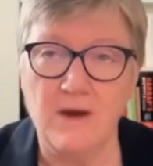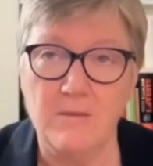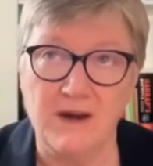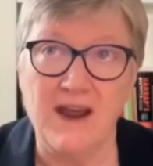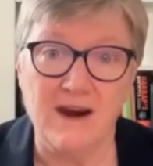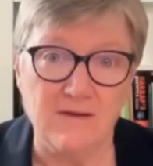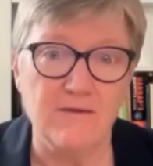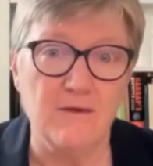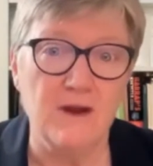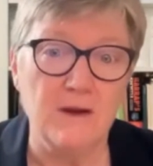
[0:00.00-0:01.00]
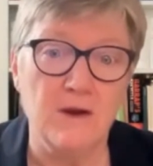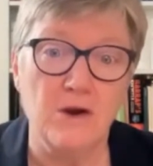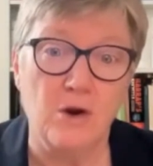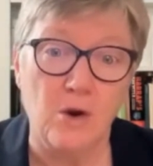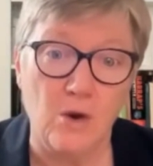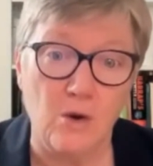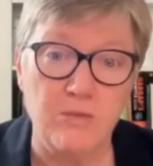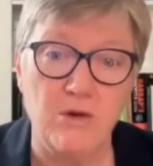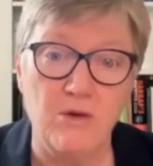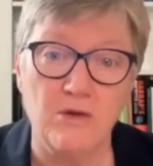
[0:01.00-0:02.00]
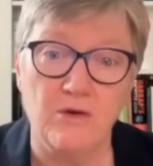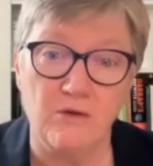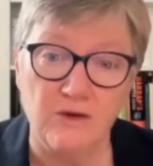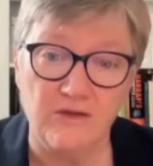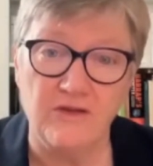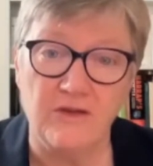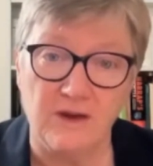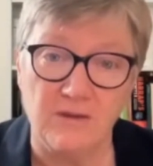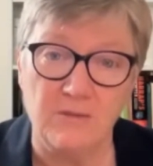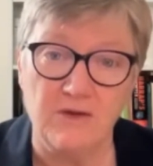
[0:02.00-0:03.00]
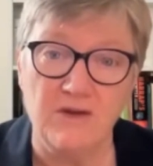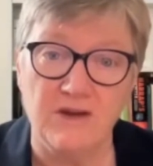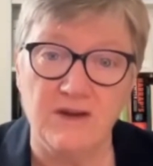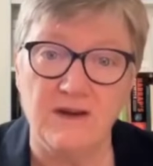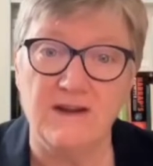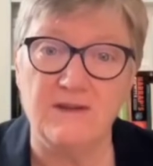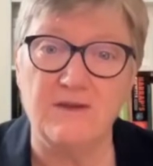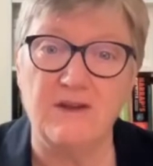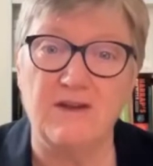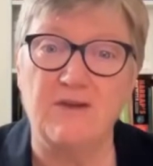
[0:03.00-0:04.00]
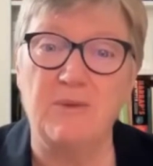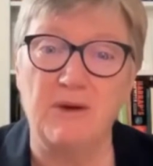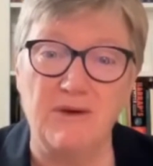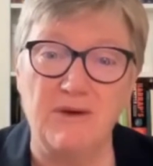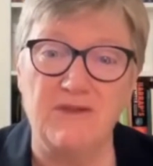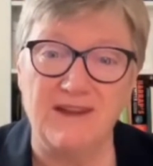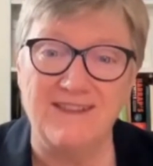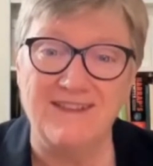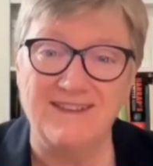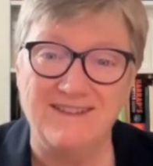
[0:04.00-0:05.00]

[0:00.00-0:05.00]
But every global Christian communion is experiencing these